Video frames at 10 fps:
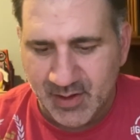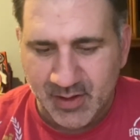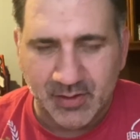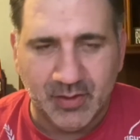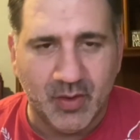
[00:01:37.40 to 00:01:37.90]

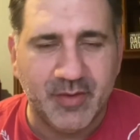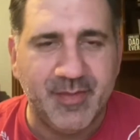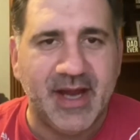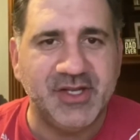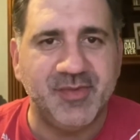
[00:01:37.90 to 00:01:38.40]
Lord
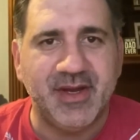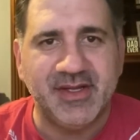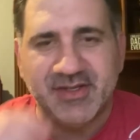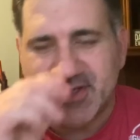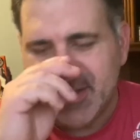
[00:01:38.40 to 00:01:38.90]
Management
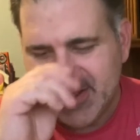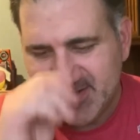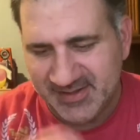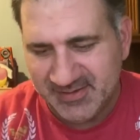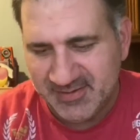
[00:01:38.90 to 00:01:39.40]

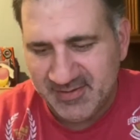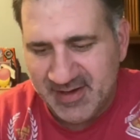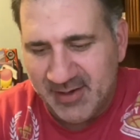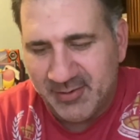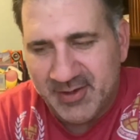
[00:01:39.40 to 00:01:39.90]
is
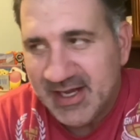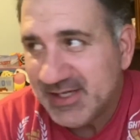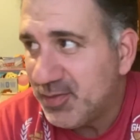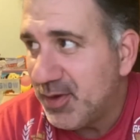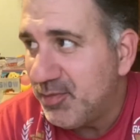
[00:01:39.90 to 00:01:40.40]
not only
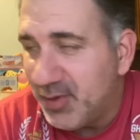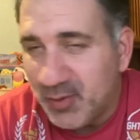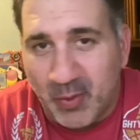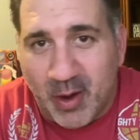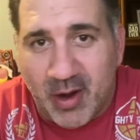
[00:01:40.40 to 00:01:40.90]
desperate but
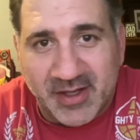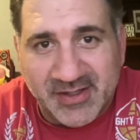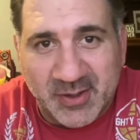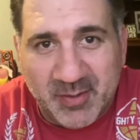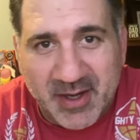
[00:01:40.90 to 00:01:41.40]
wrong in
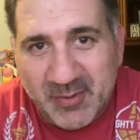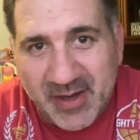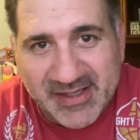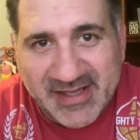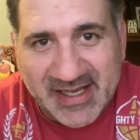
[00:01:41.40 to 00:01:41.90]
so many
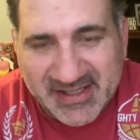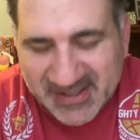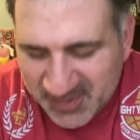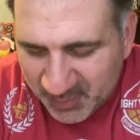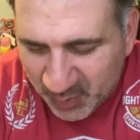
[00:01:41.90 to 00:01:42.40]
ways, as is
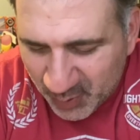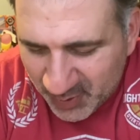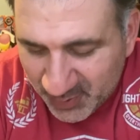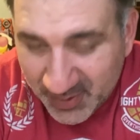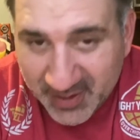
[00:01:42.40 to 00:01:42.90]
the board,
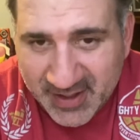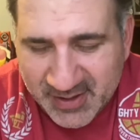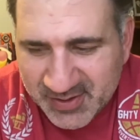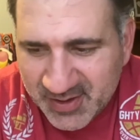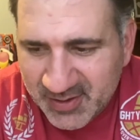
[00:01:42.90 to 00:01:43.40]
who
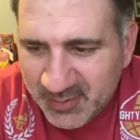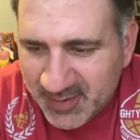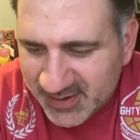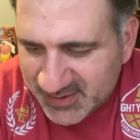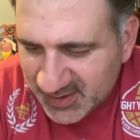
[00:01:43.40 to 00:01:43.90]
continues to do
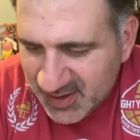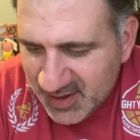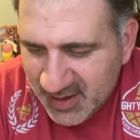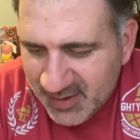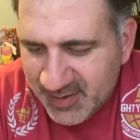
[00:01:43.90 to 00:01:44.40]
things
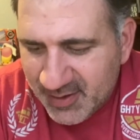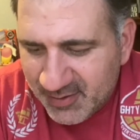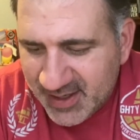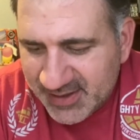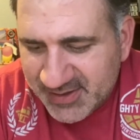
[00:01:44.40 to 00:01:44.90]
that are
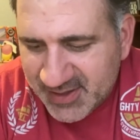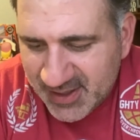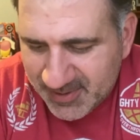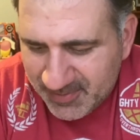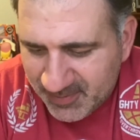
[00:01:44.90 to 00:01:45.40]
against
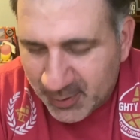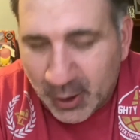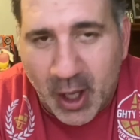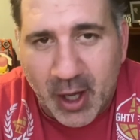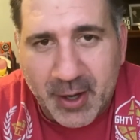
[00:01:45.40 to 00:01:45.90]
the
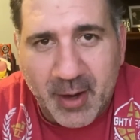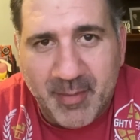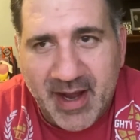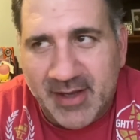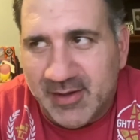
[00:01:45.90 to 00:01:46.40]
law and our
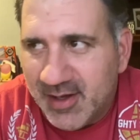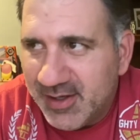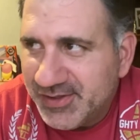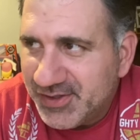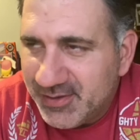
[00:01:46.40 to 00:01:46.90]

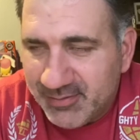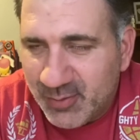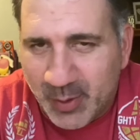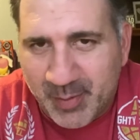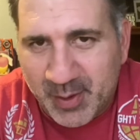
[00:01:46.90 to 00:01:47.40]
bylaws and
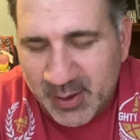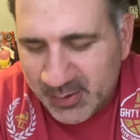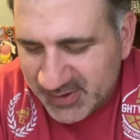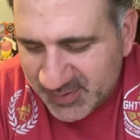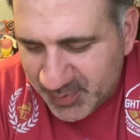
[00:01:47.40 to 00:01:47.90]
corporate
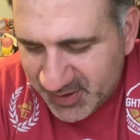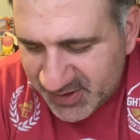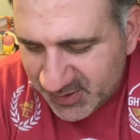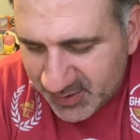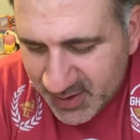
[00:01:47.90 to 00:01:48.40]
codes. It's pretty
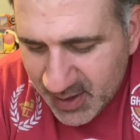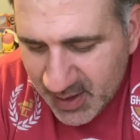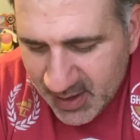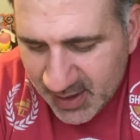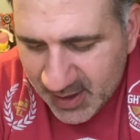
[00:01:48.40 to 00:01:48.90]
silly.
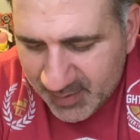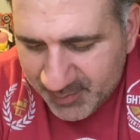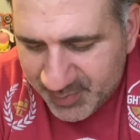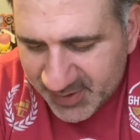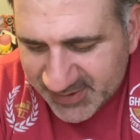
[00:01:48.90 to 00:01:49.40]

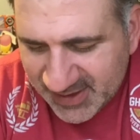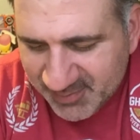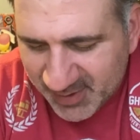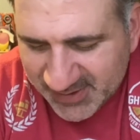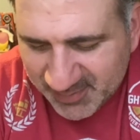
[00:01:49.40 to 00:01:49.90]
But it said
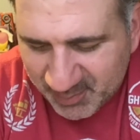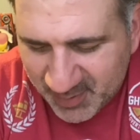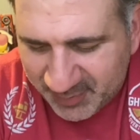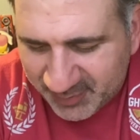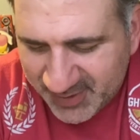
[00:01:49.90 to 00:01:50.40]

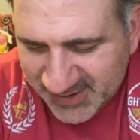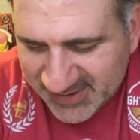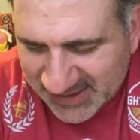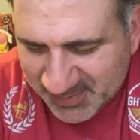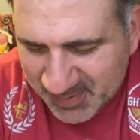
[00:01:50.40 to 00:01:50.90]
monthly
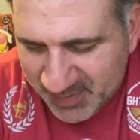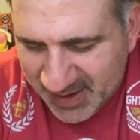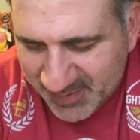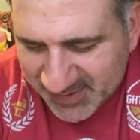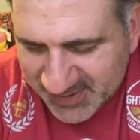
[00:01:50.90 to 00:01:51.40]
assessment
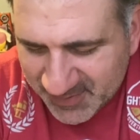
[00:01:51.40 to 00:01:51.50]
payments.